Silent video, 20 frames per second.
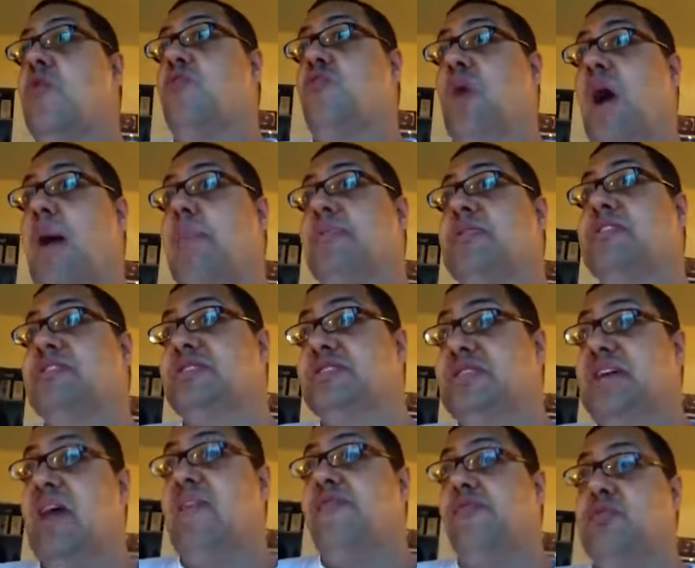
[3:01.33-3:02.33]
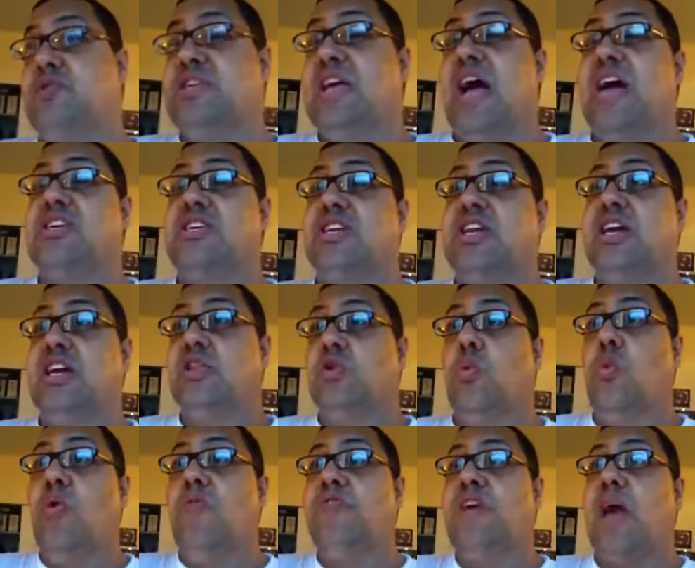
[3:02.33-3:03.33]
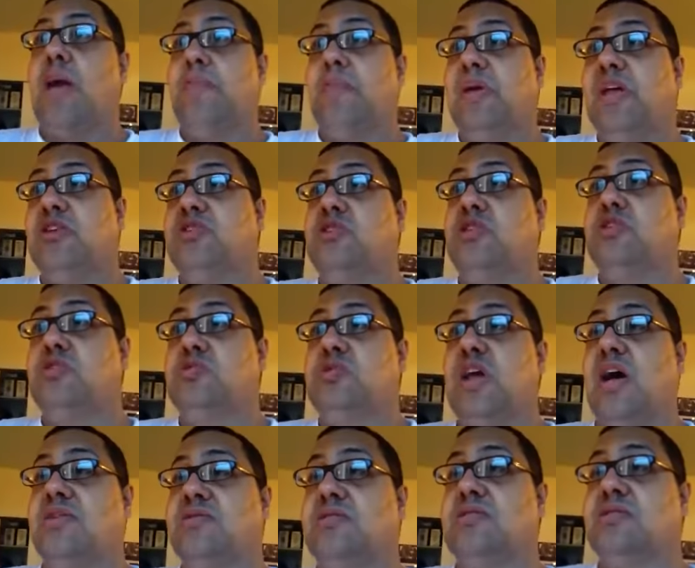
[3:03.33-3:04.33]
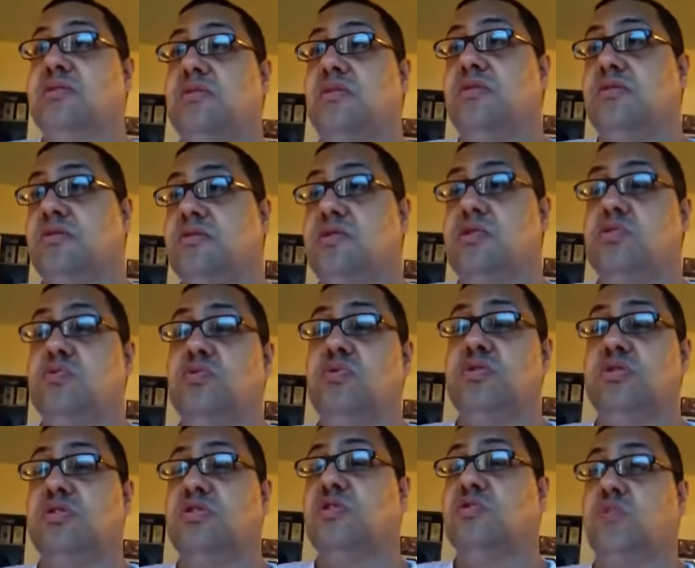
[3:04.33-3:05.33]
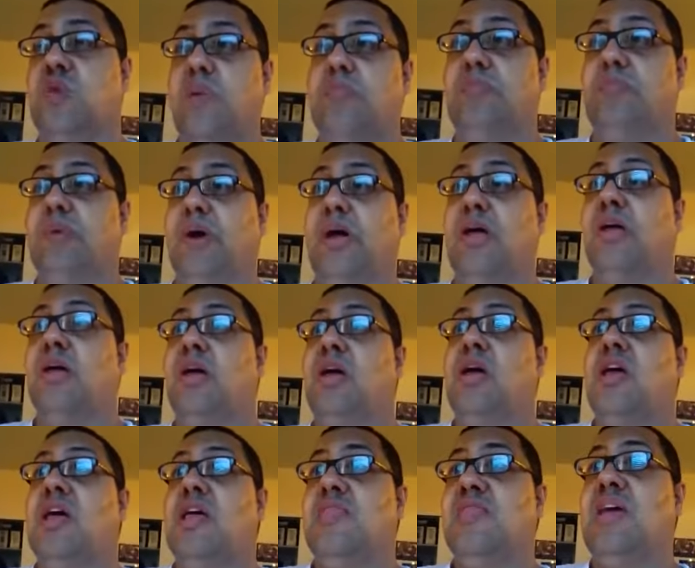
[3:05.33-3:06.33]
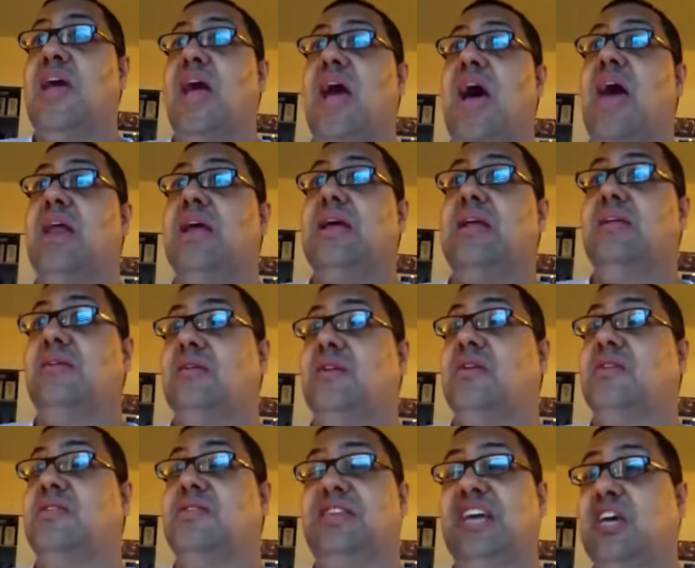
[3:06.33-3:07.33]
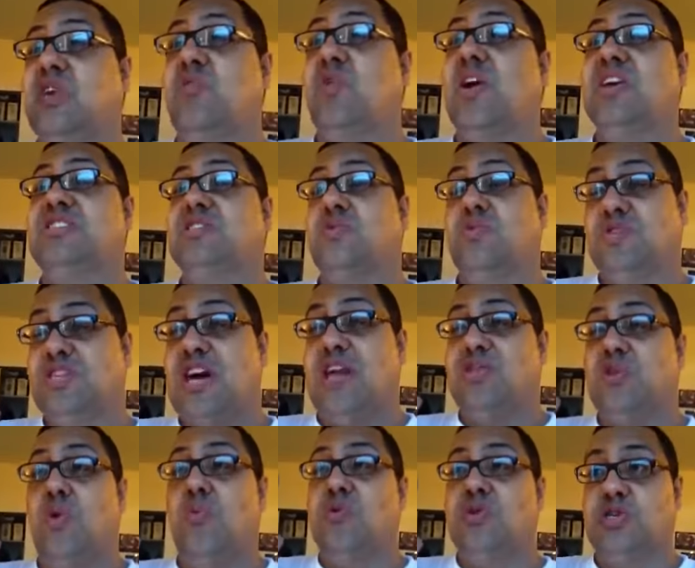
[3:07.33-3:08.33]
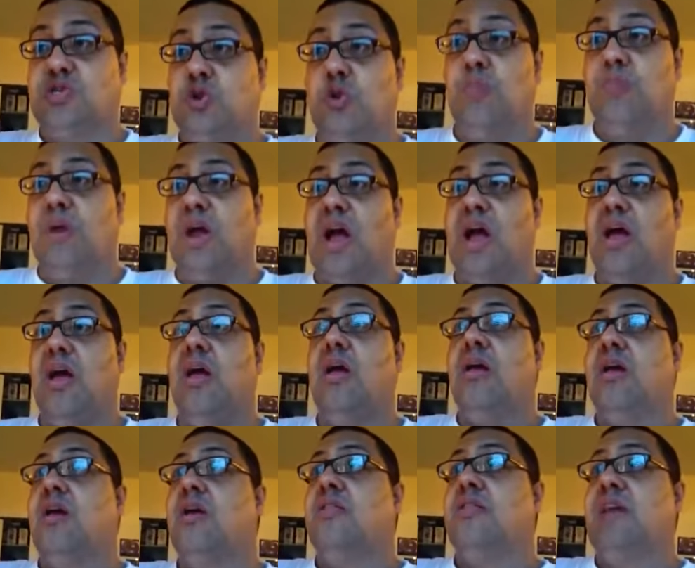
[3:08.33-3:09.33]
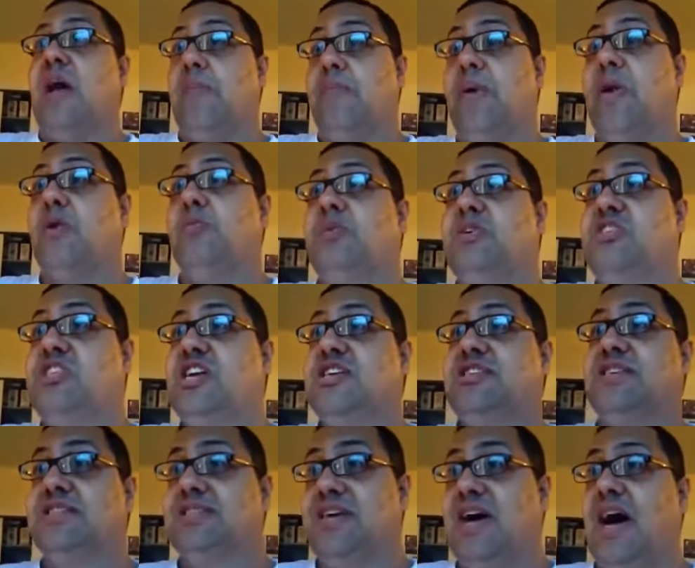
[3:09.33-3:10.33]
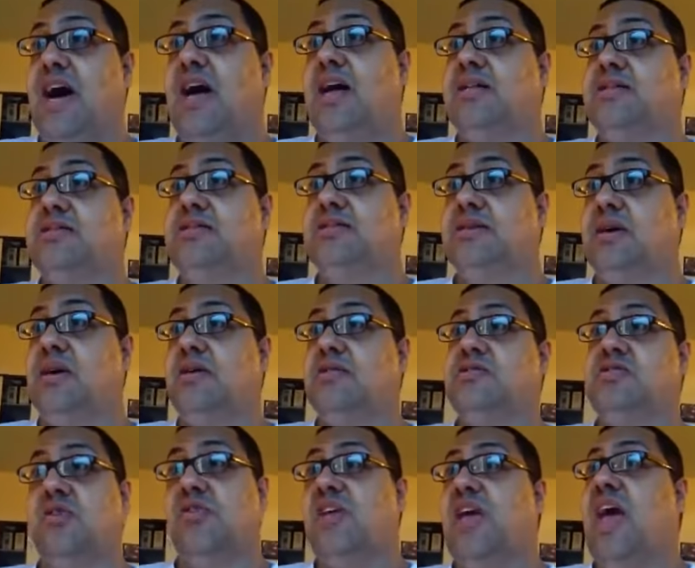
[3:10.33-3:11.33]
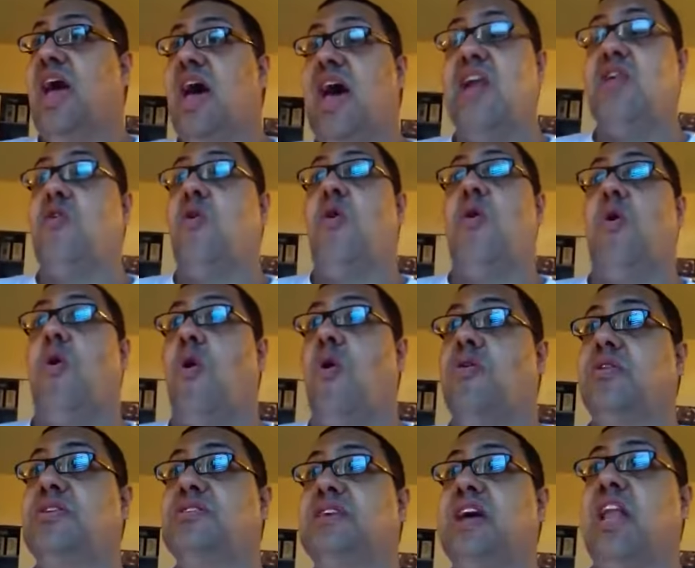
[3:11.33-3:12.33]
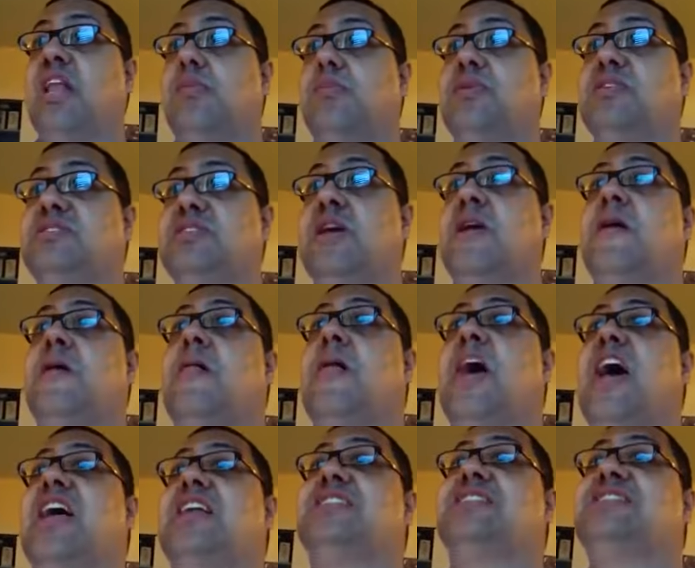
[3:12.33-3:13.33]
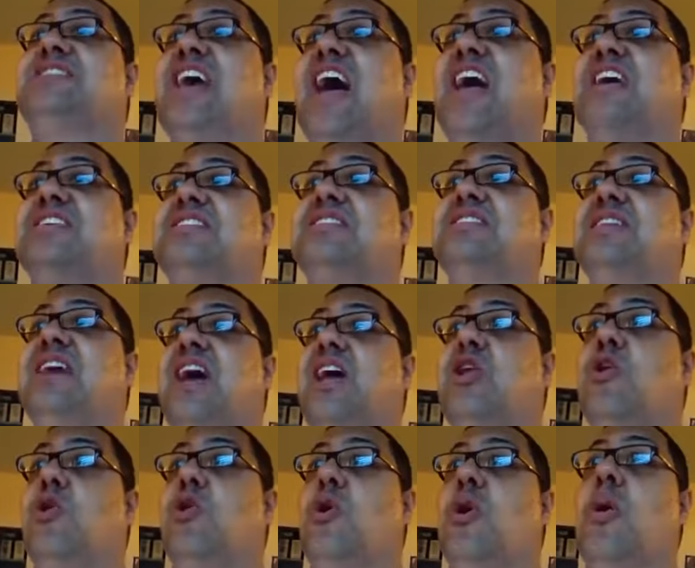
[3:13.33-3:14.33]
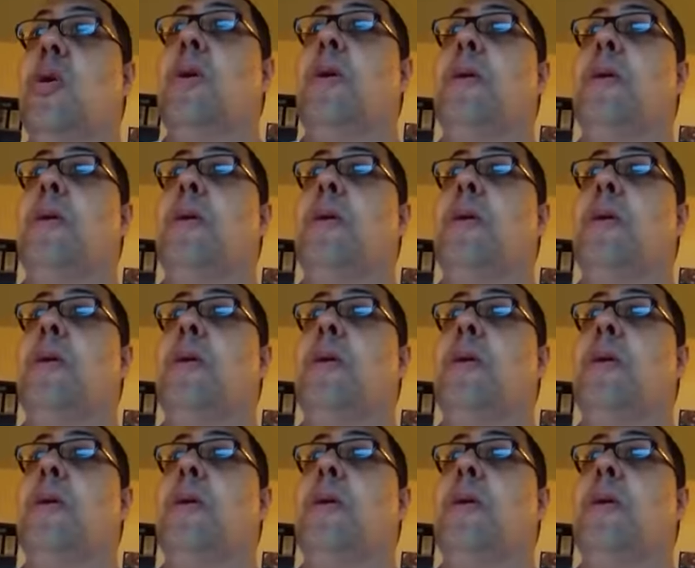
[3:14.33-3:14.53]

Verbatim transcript: Robin's death was actually in the Wolfgang Petersen 2002 script, but they had it Dick Grayson, which I thought was stupid. I that better be Jason Todd's. Uh, so they had all these elements, and Zack Snyder